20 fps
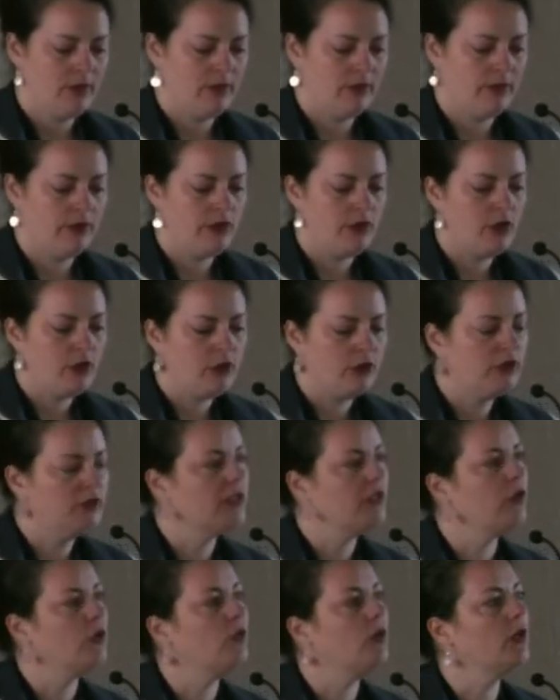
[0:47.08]
for
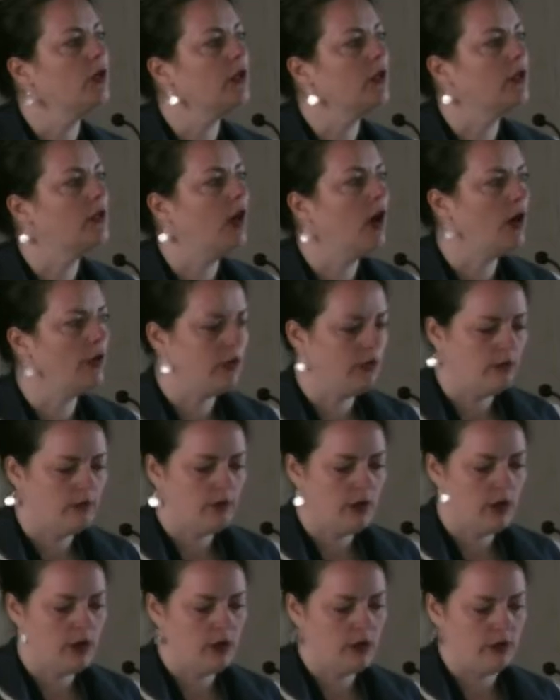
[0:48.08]
those that work along the
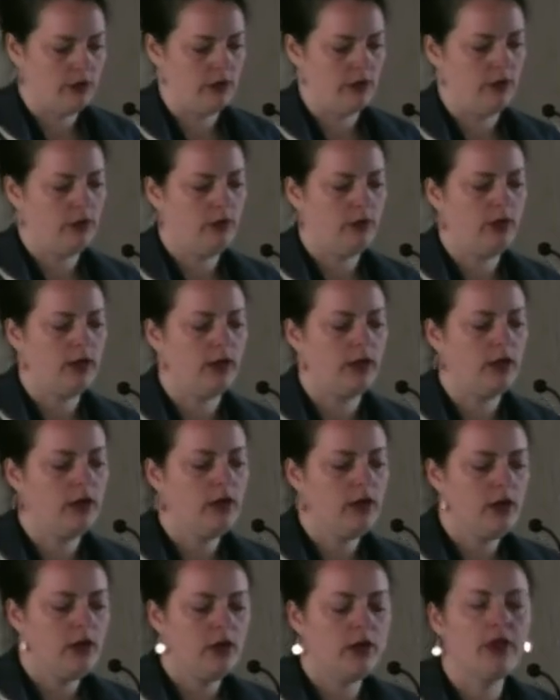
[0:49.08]
road where
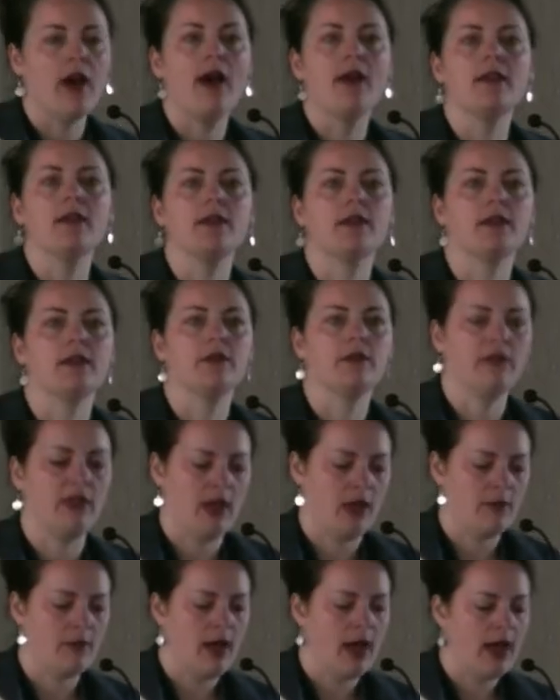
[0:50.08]
thoughtless of
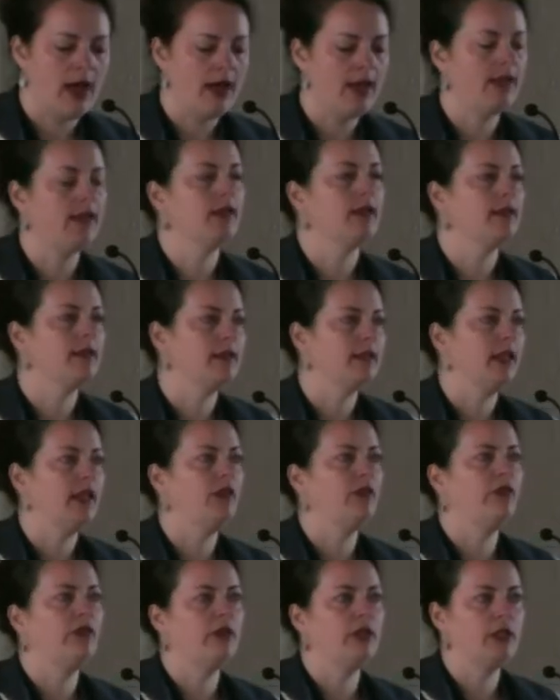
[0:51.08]
them I
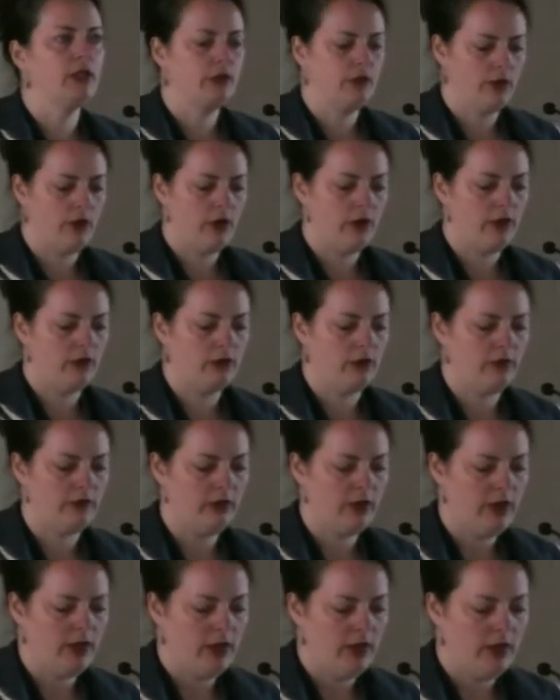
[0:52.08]
safely drove,
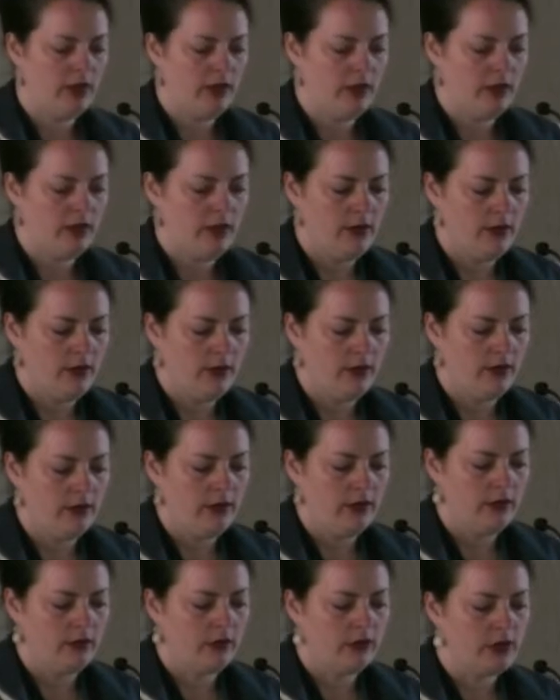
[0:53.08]

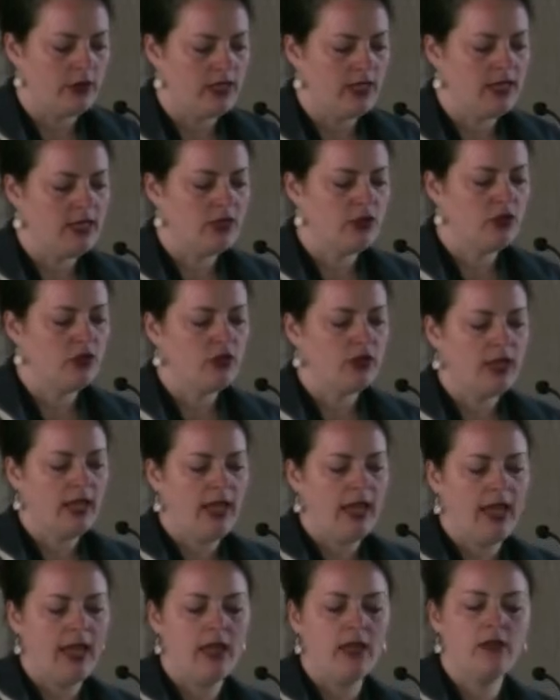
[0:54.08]
for each
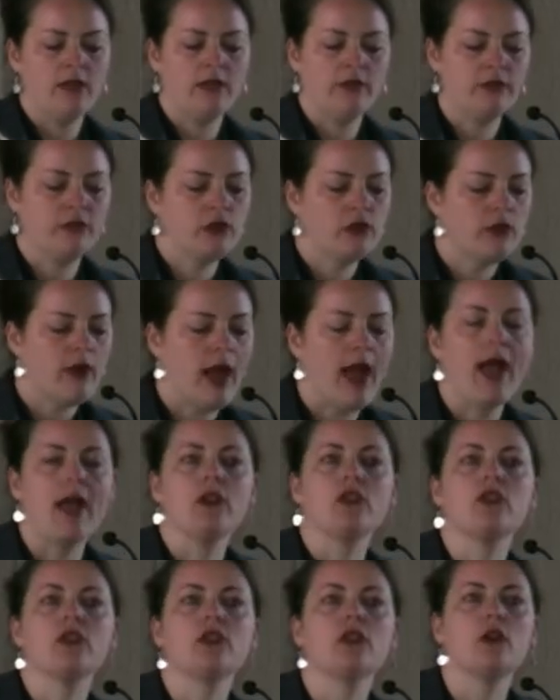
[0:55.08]
can of
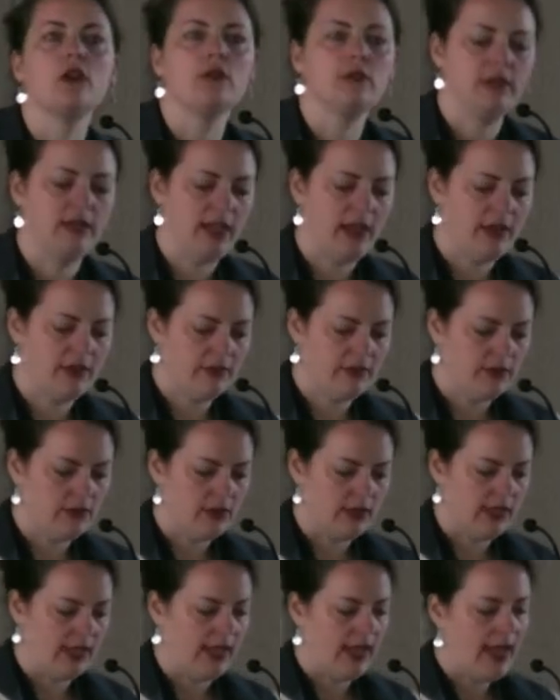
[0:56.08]
trash so
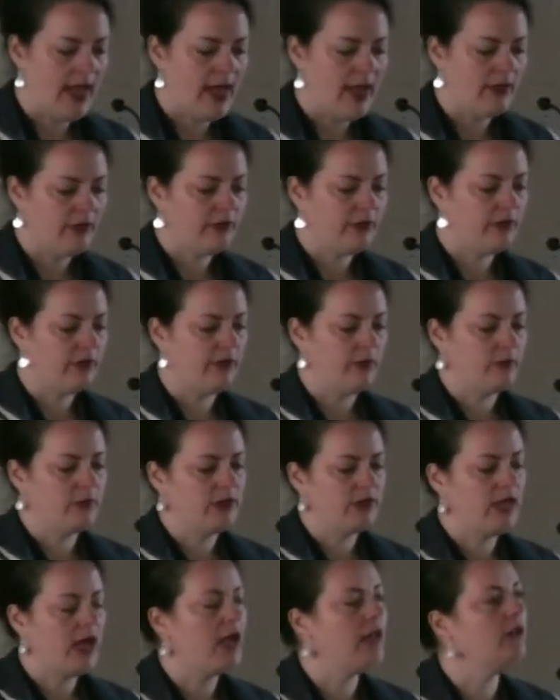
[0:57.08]
deftly heft
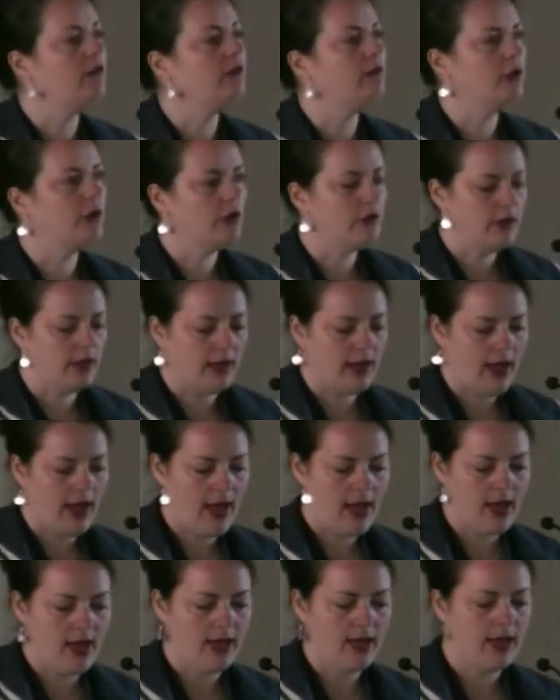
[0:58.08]
from side of road that
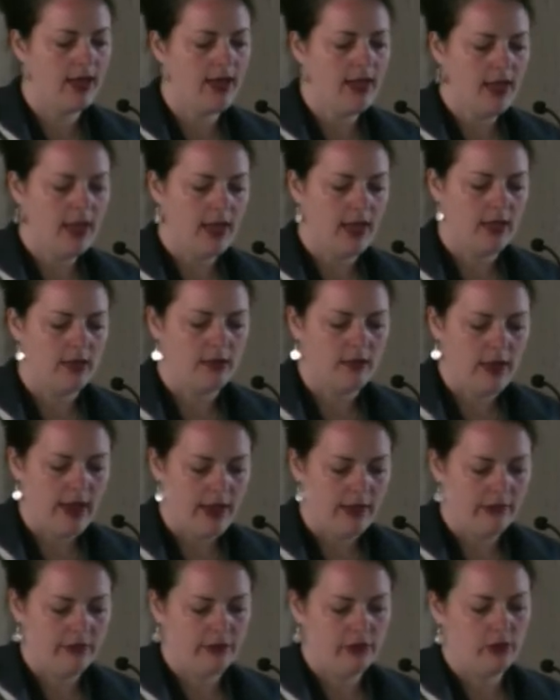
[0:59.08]
I had
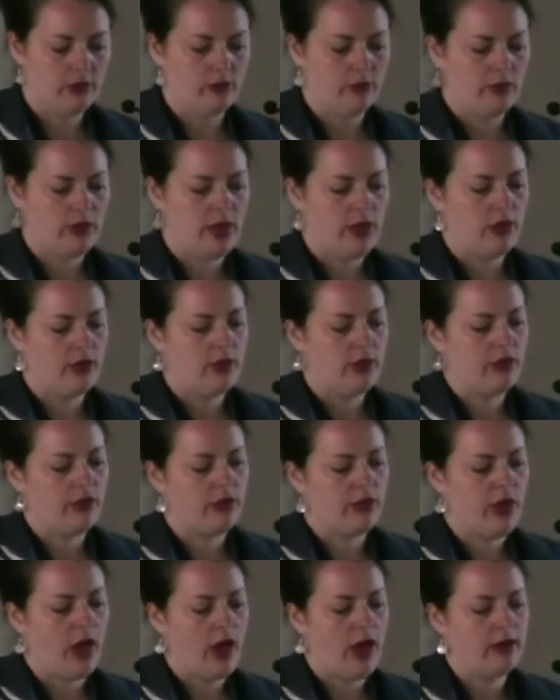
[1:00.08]
left without a
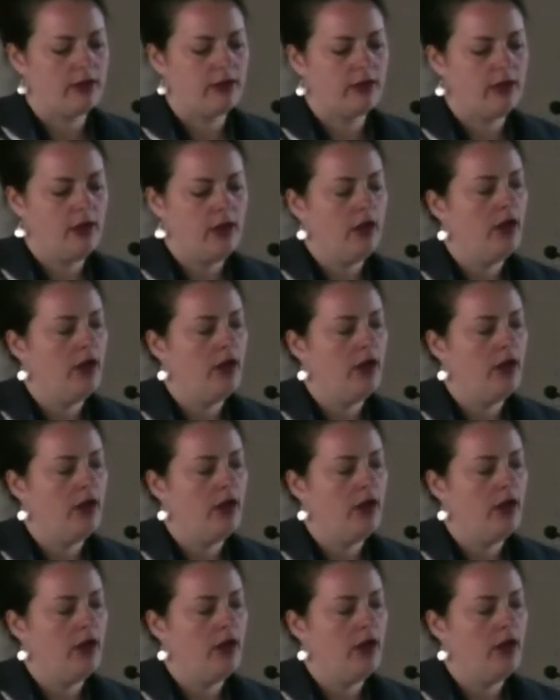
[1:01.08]
thought